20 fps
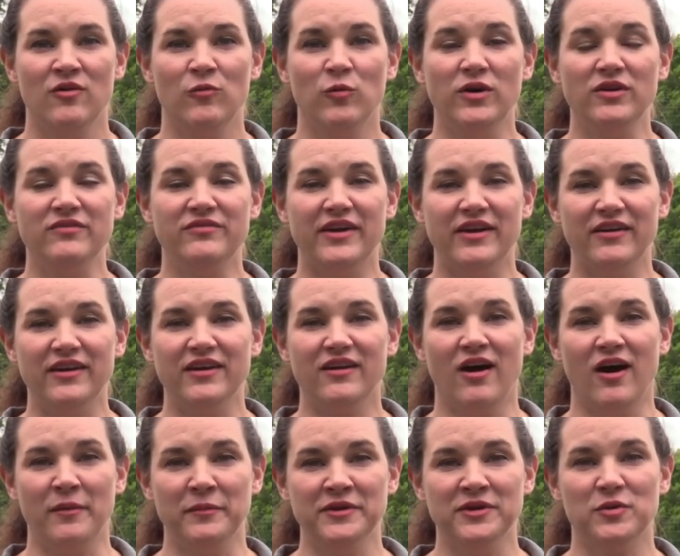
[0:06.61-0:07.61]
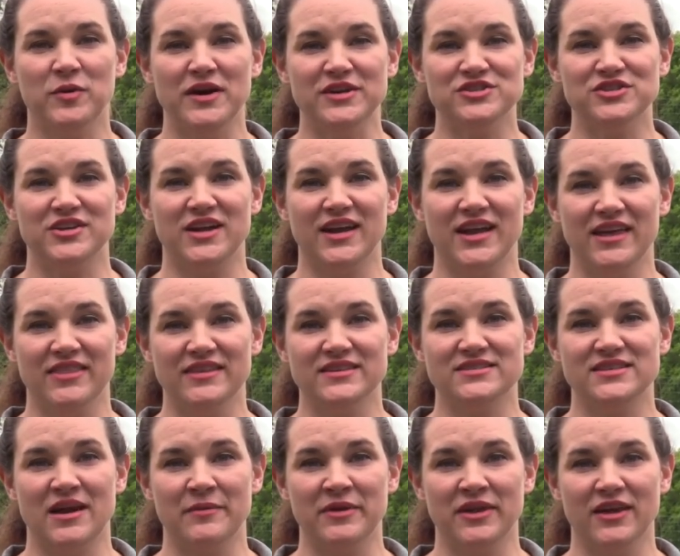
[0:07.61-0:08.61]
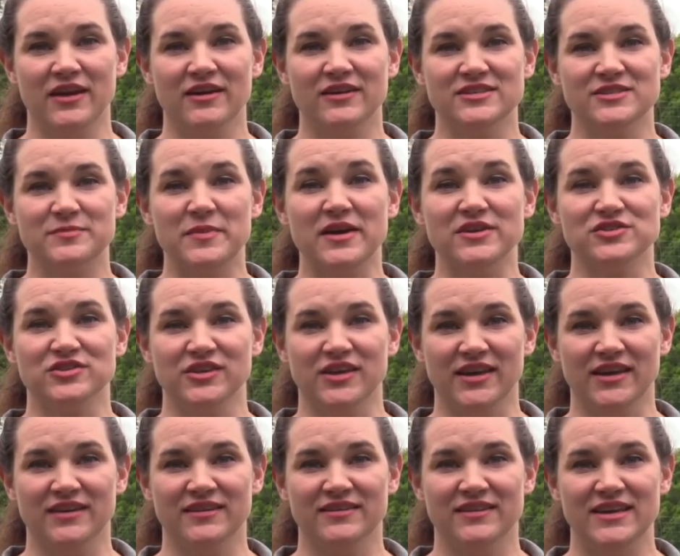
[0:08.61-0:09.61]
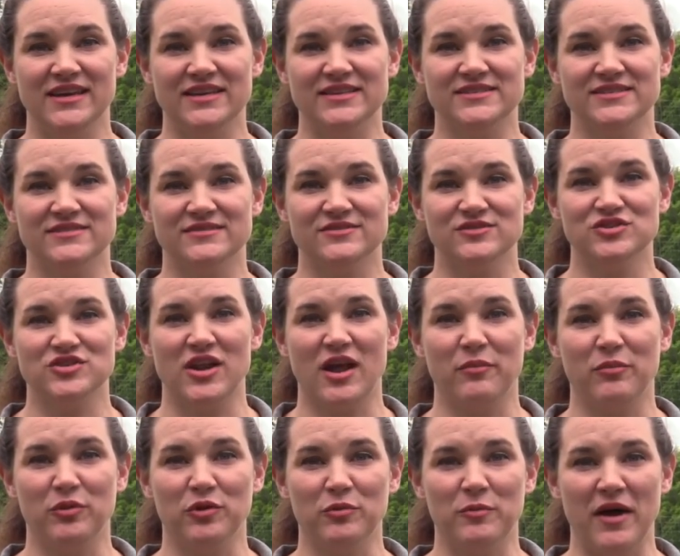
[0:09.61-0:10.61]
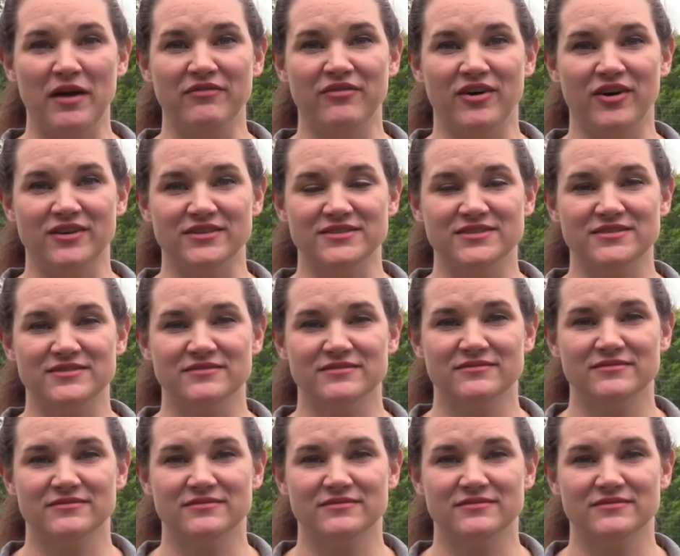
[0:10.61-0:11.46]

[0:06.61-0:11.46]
One very common question I get this time of year especially is, should I pull my fawns?